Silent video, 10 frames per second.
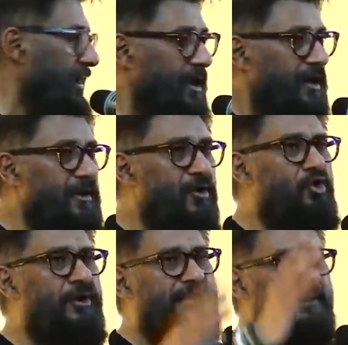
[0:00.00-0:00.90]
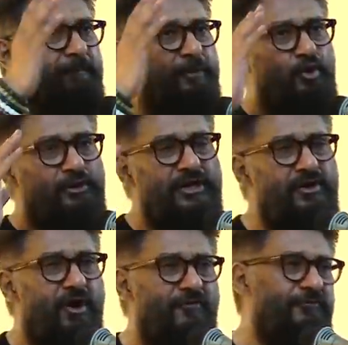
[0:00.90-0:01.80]
Now look at the beauty
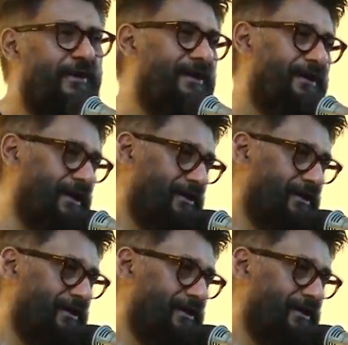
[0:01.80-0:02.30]
of India.